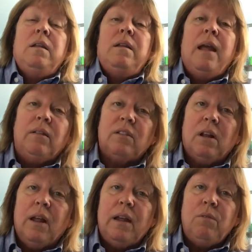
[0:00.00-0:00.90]
Next
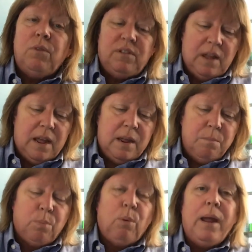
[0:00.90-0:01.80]
client was a
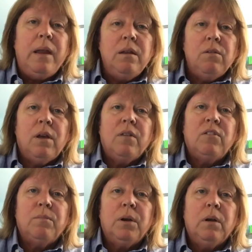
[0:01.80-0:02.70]
brand new
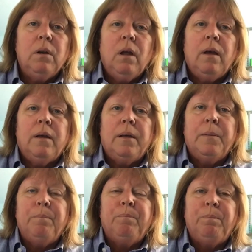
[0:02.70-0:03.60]
customer.
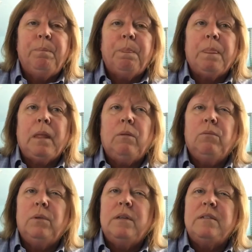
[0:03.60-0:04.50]

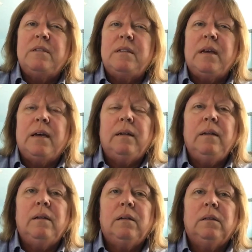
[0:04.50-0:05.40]
Was a
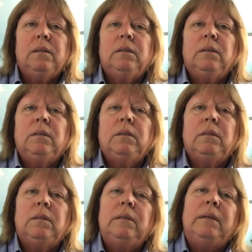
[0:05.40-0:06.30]

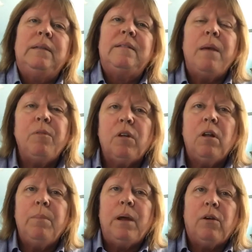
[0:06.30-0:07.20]
little
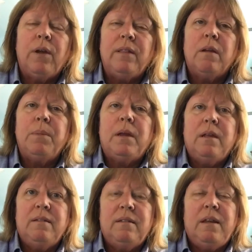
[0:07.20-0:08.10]
skeptical about going there
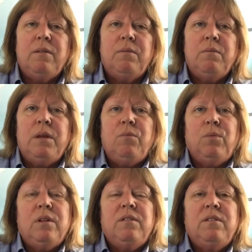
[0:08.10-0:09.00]
because it
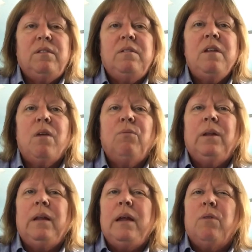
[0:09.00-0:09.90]
was not
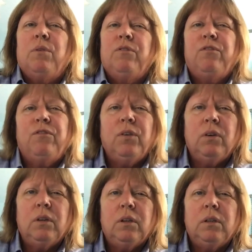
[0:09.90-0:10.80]
really a
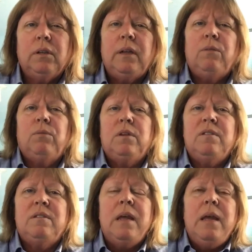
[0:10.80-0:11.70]
referral. It
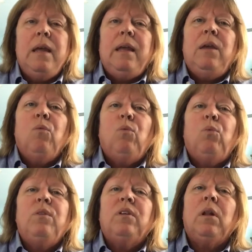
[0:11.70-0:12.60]
was
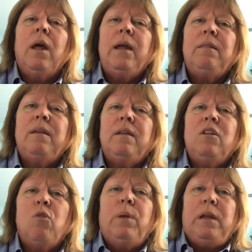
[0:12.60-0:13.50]
a client that
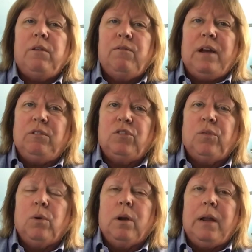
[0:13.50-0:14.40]
nobody could vouch
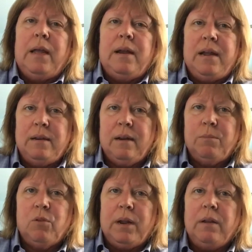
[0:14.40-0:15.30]
for, and I ended
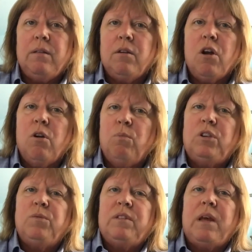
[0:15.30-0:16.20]
up going into their home,
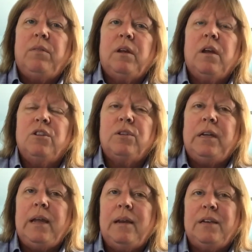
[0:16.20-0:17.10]
which was out in the
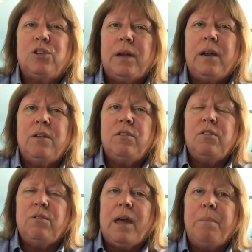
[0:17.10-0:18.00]
country, and I try not to
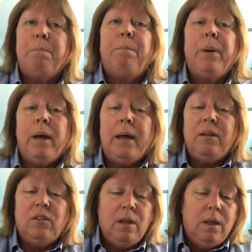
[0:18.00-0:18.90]
do that.
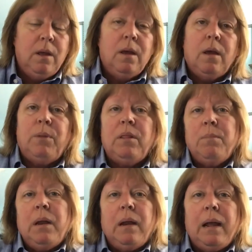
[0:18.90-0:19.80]
But I mean, the
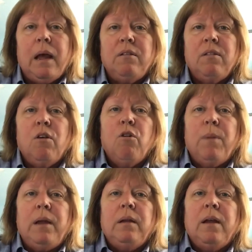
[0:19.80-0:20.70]
minute I got to the
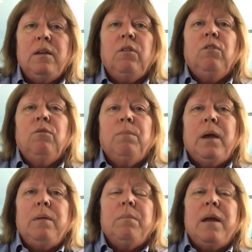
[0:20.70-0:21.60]
home, I knew
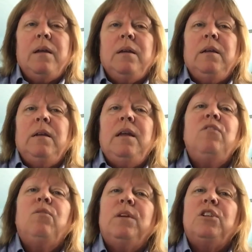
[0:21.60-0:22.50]
my
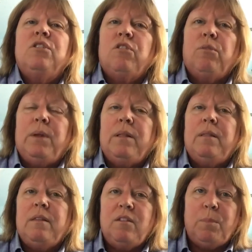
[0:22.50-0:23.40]
intuition told me
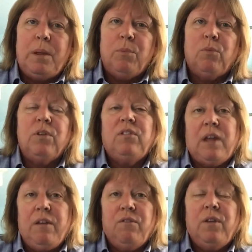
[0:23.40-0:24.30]
that these people were
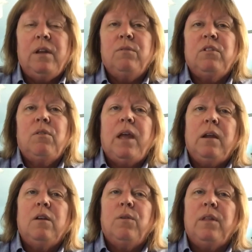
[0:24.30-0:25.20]
safe and it was okay
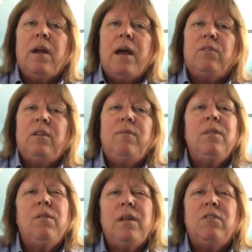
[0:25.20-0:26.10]
to go in their house,
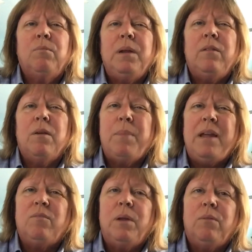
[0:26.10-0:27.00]
even though they took me in their
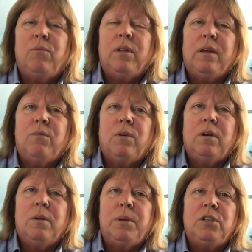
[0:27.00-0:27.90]
basement where there
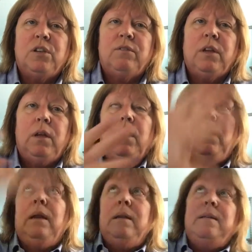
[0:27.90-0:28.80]
were a bunch of
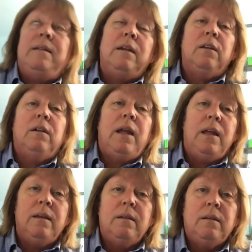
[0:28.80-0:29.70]
deer
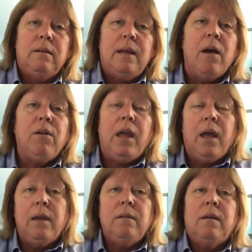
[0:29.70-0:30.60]
and elk
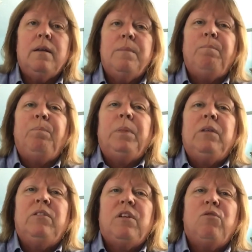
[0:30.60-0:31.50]
head
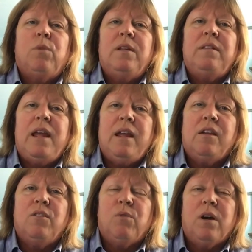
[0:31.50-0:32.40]
stuffed ones
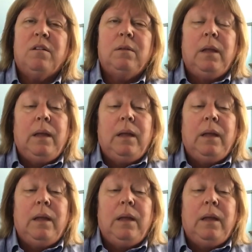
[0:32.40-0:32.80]
hanging on the wall.